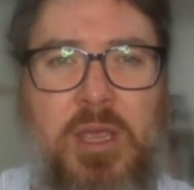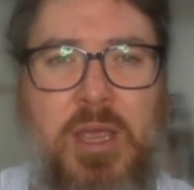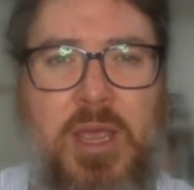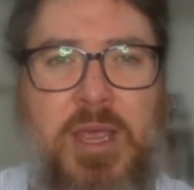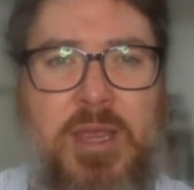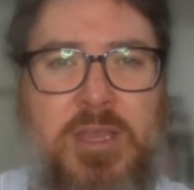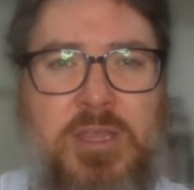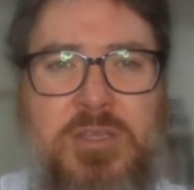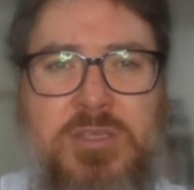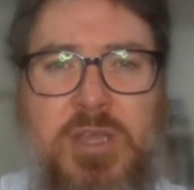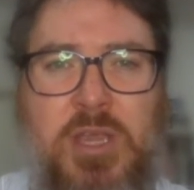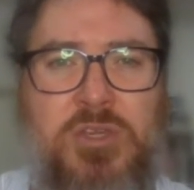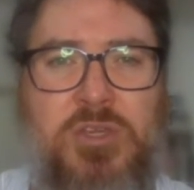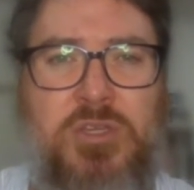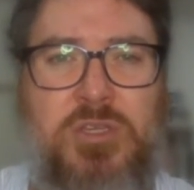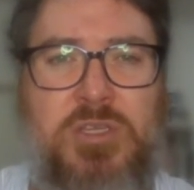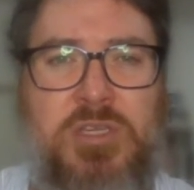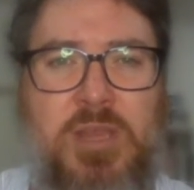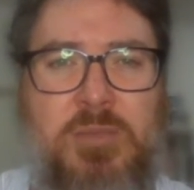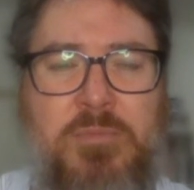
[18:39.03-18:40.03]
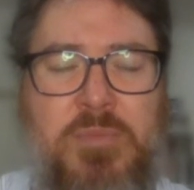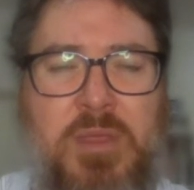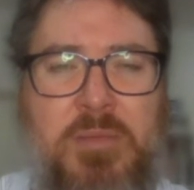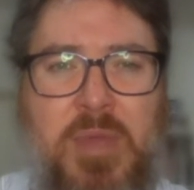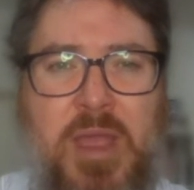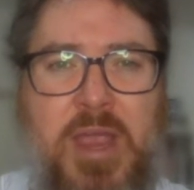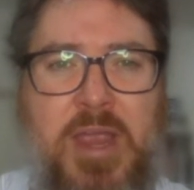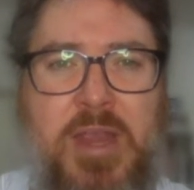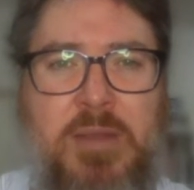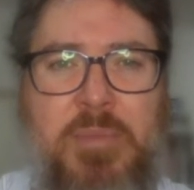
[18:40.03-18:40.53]
Accusations can be
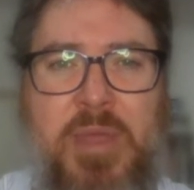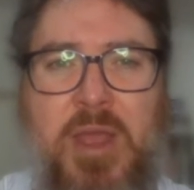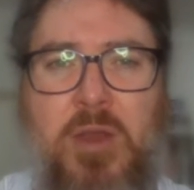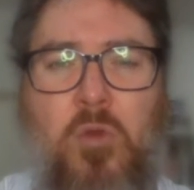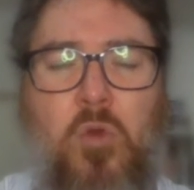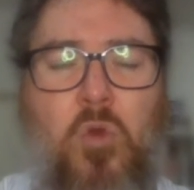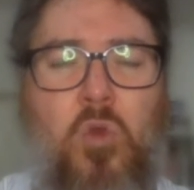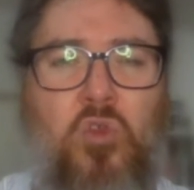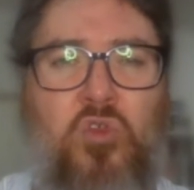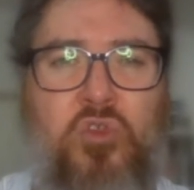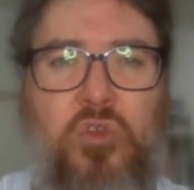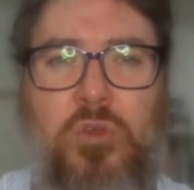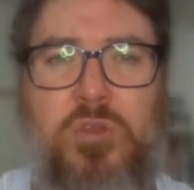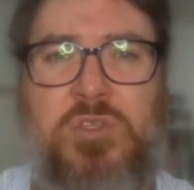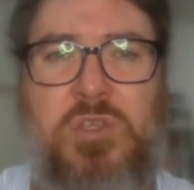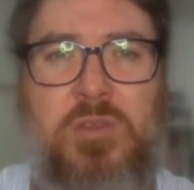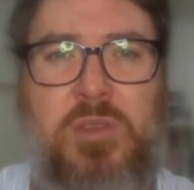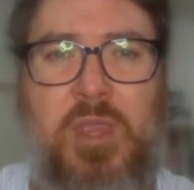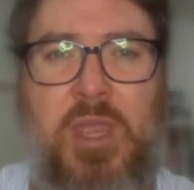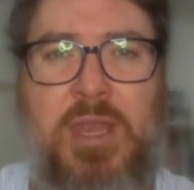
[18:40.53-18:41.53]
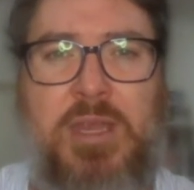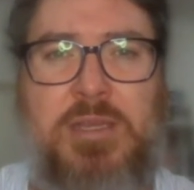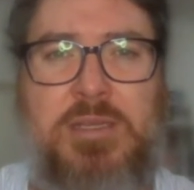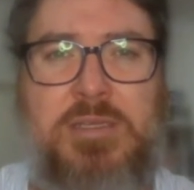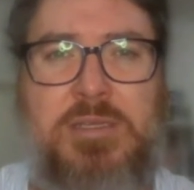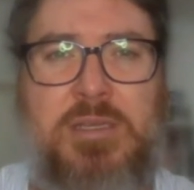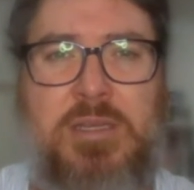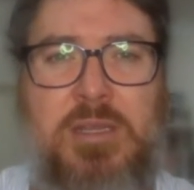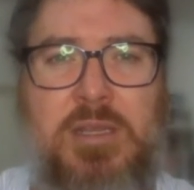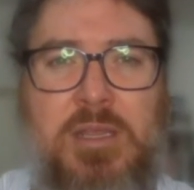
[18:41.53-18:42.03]
made about all sorts of things,